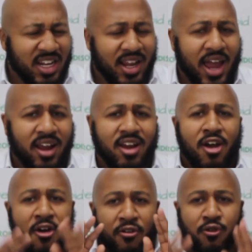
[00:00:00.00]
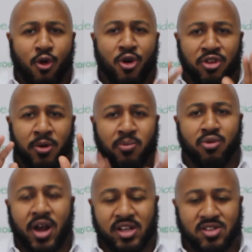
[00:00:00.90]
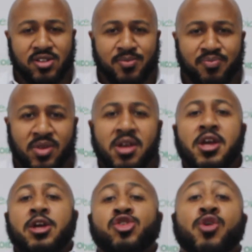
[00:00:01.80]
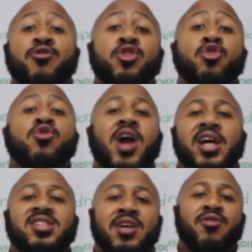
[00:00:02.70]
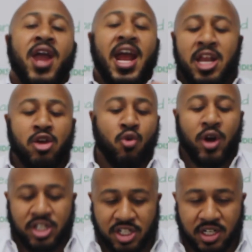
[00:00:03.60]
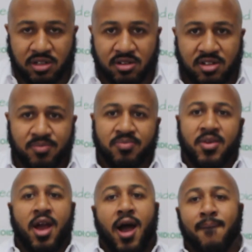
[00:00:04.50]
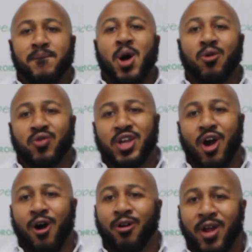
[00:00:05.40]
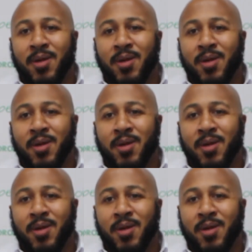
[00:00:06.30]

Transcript: like for the price. So if you guys have any questions about the Honor